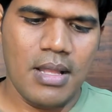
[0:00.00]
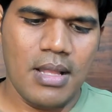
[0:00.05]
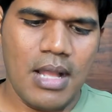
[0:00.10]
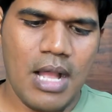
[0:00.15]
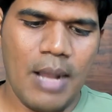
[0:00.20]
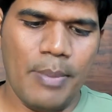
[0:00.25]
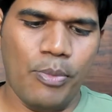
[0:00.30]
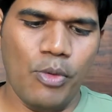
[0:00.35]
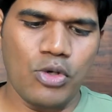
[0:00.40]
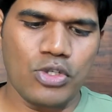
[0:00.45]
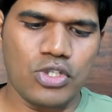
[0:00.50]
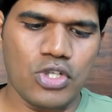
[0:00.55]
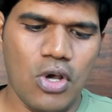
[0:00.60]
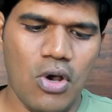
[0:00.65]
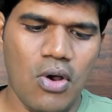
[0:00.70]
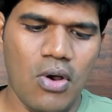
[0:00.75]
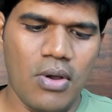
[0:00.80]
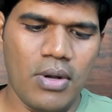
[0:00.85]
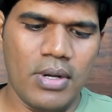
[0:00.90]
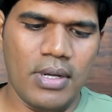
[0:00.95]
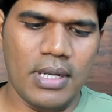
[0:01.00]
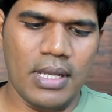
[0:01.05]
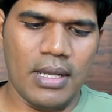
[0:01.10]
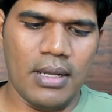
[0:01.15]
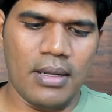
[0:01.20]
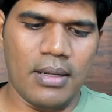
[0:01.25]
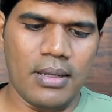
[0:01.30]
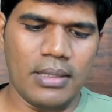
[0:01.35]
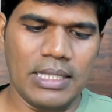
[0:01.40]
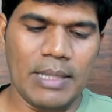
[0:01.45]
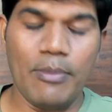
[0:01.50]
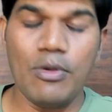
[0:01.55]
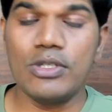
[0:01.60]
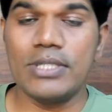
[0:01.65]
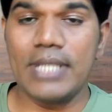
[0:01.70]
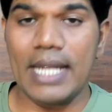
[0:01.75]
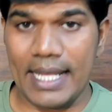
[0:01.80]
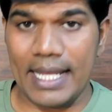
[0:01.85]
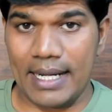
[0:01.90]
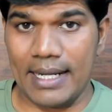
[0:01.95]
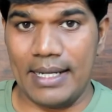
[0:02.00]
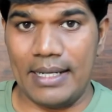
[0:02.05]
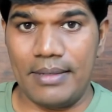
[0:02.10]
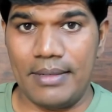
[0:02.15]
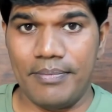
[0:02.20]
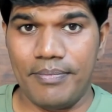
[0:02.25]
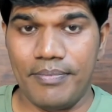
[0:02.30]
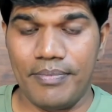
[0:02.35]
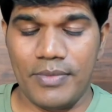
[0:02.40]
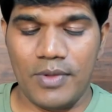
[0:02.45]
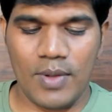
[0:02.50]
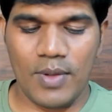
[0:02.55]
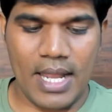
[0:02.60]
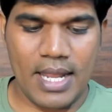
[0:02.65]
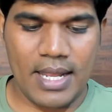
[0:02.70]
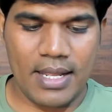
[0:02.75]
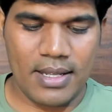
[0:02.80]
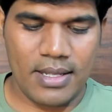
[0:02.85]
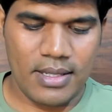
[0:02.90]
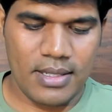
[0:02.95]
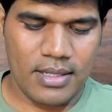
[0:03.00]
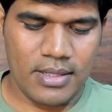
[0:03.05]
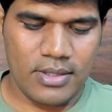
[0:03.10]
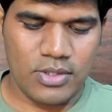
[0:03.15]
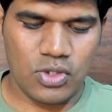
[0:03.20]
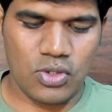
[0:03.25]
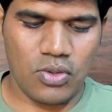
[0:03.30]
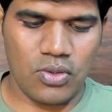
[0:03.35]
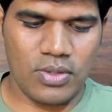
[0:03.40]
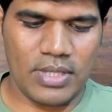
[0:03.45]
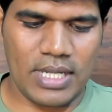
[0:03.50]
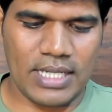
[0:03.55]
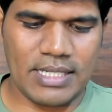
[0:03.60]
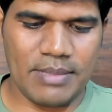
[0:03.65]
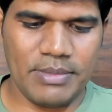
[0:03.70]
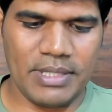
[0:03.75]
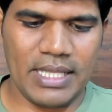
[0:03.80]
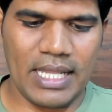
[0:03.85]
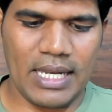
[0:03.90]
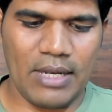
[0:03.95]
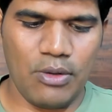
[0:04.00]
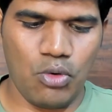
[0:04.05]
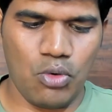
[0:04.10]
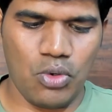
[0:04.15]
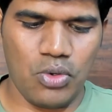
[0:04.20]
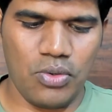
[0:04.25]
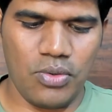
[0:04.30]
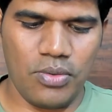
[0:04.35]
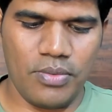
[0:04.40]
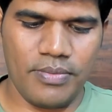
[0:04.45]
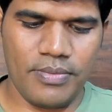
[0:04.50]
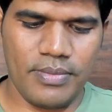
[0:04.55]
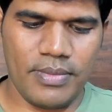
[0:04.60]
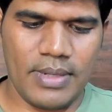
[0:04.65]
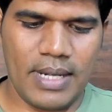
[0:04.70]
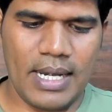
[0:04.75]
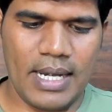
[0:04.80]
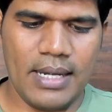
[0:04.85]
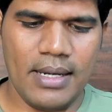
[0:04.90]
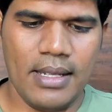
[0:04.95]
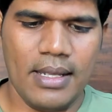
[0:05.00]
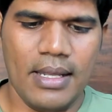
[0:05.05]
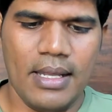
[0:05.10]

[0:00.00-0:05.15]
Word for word: a post on uh, the books that I read. Okay, so that's something that you could do, right?